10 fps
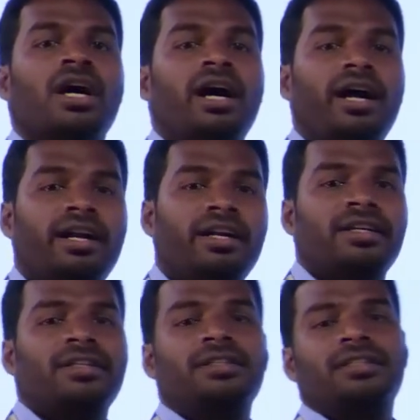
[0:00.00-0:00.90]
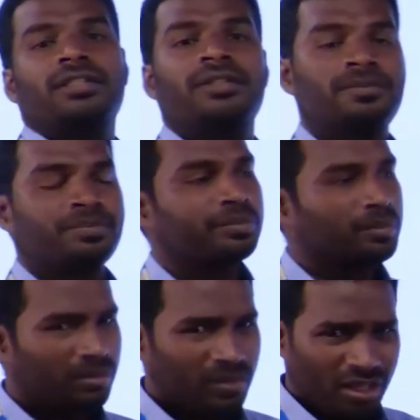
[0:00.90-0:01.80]
And
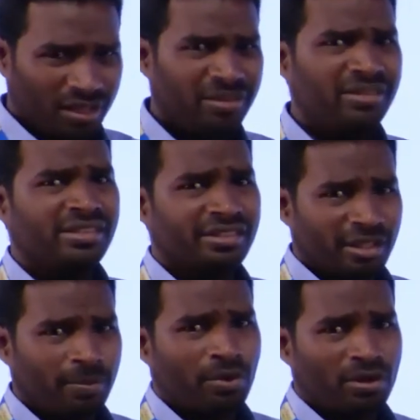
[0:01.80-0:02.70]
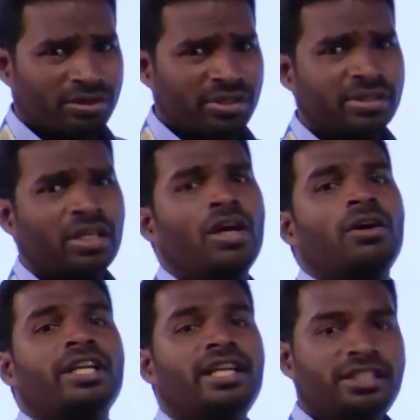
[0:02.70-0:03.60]
this is the process
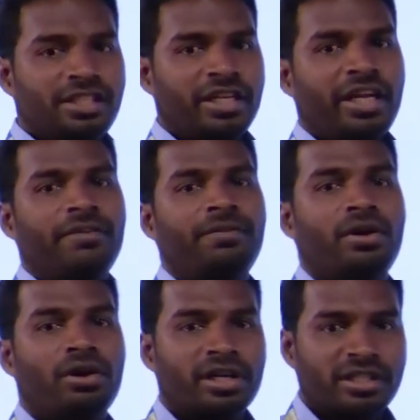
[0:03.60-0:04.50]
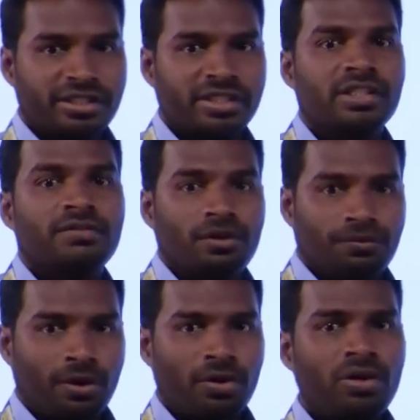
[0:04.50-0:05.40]
each and every organization will
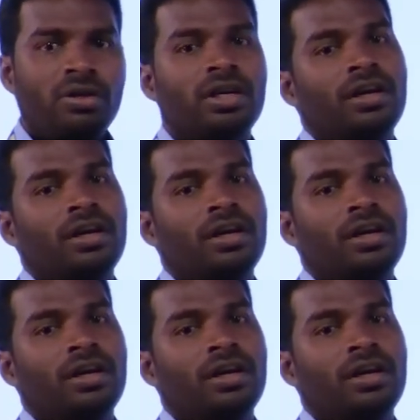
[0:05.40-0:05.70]
follow,